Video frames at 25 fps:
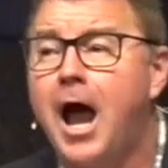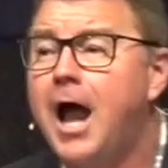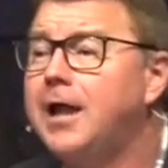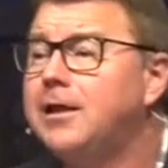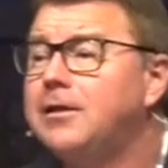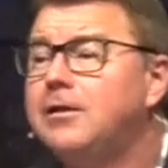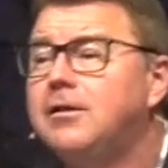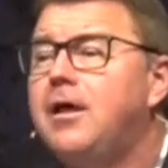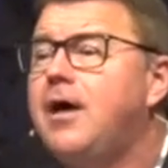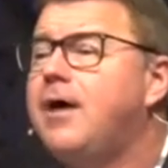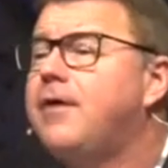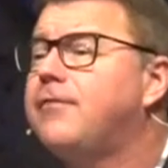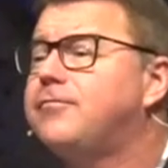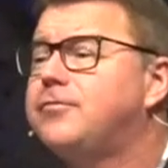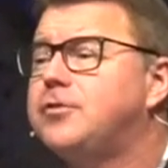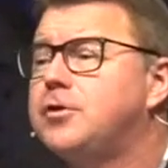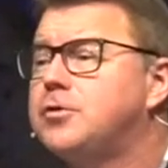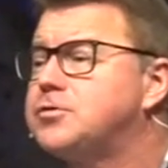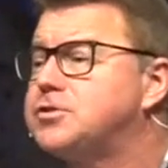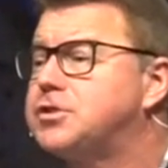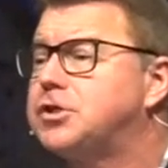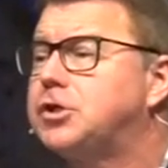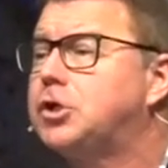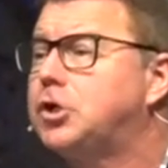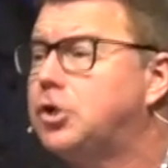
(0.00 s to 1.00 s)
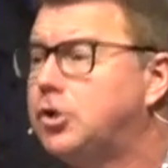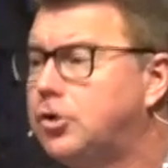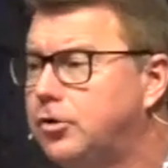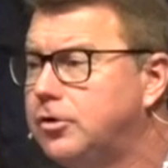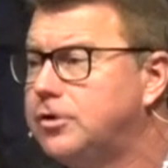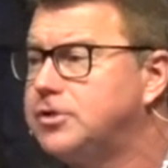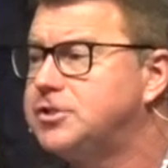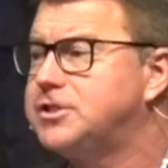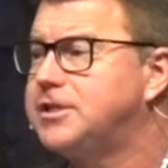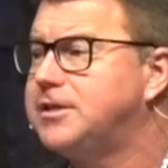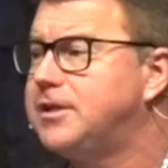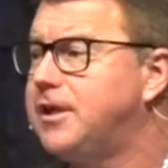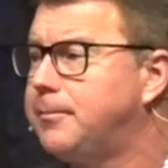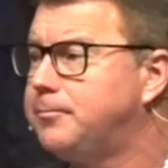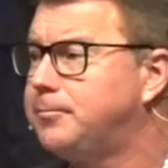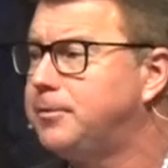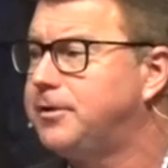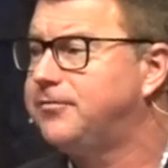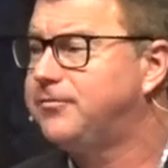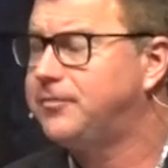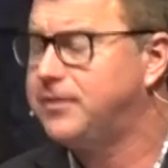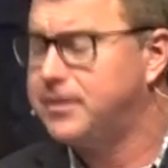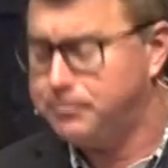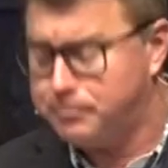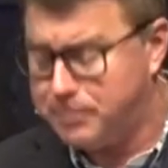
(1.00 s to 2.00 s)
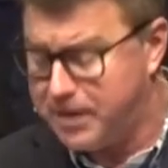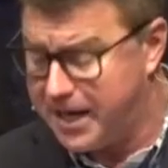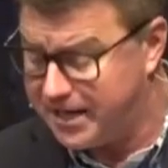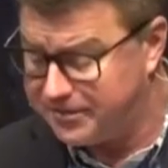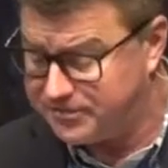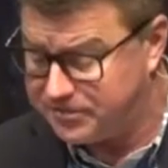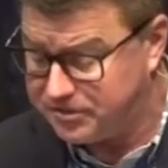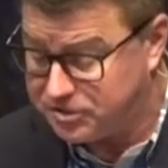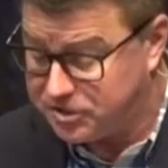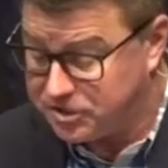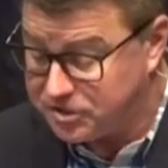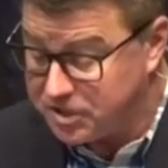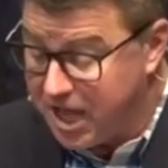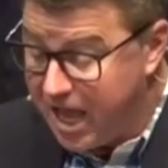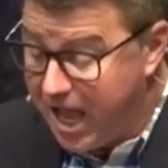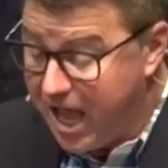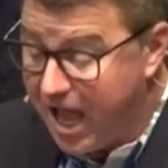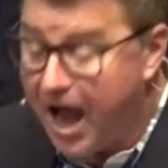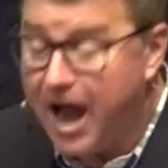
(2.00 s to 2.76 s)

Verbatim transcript: I love those encouraging, uplifting passages.